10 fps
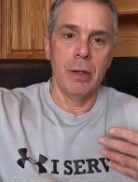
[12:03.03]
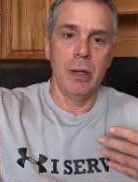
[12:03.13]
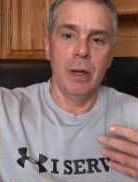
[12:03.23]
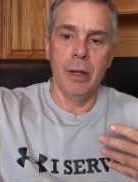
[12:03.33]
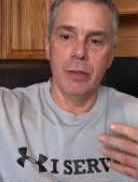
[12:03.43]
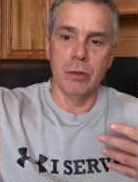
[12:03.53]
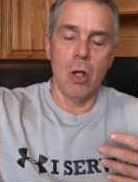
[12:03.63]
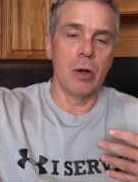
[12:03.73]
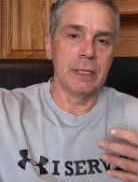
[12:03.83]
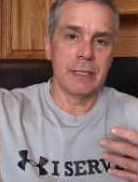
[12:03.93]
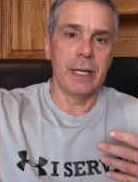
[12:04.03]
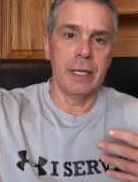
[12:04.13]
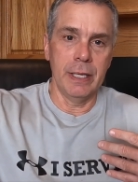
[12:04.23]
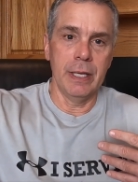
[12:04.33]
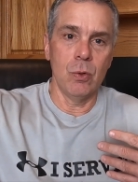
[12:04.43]
uh, the longest I
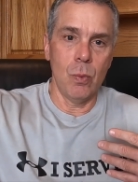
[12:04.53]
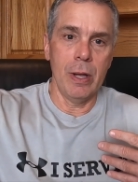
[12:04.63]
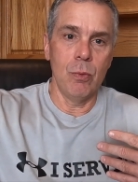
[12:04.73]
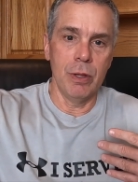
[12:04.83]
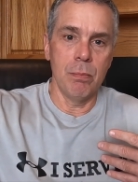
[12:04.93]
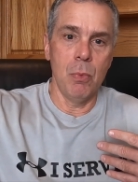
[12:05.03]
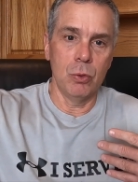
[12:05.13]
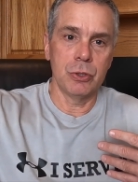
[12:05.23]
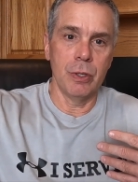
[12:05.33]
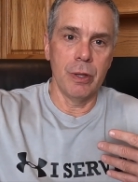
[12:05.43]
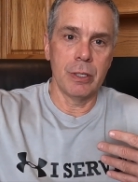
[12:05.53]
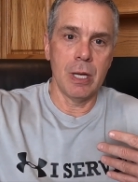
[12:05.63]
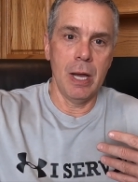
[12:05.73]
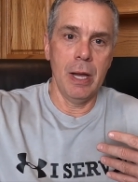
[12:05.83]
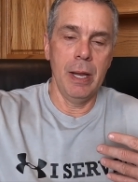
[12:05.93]
can get away with most of the
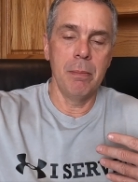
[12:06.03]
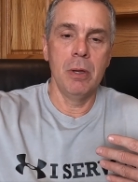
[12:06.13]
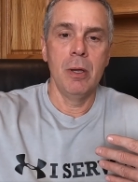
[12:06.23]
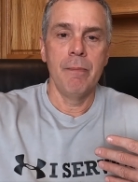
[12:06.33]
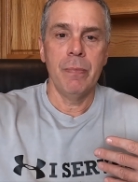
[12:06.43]
time.